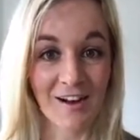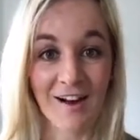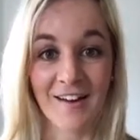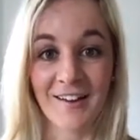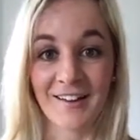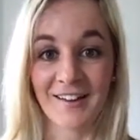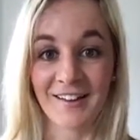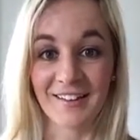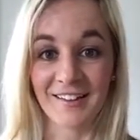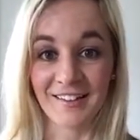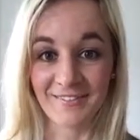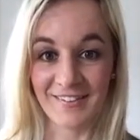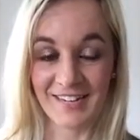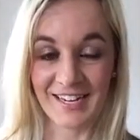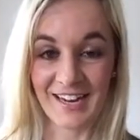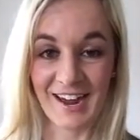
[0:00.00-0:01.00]
on
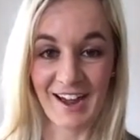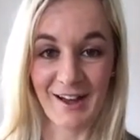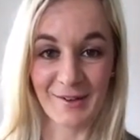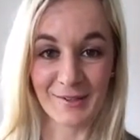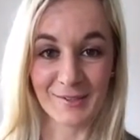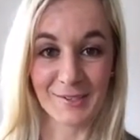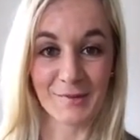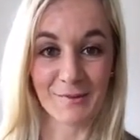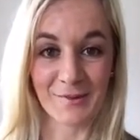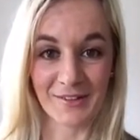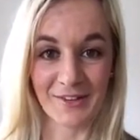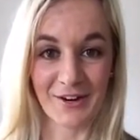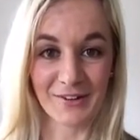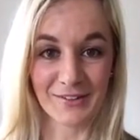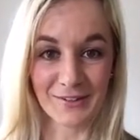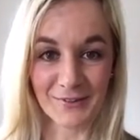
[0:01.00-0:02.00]
living in a house with
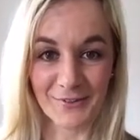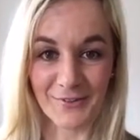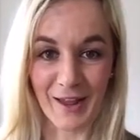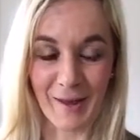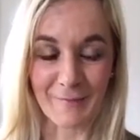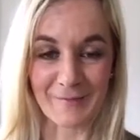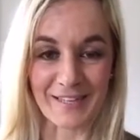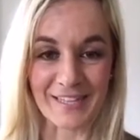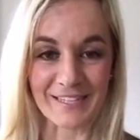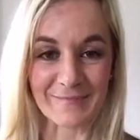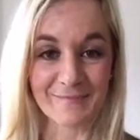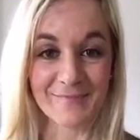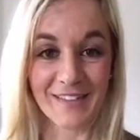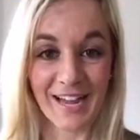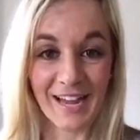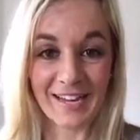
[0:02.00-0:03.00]
our little family,
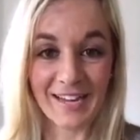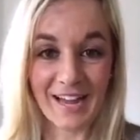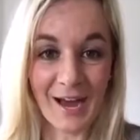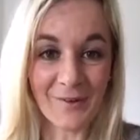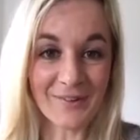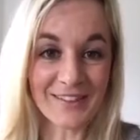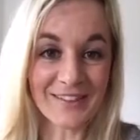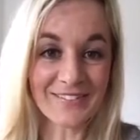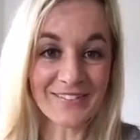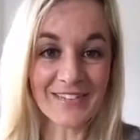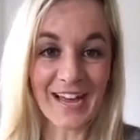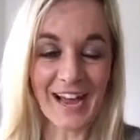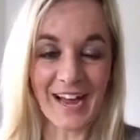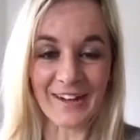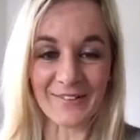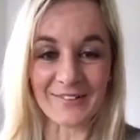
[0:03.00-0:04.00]
and now we live in a
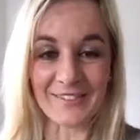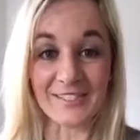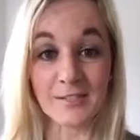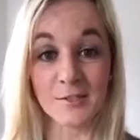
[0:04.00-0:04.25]
house.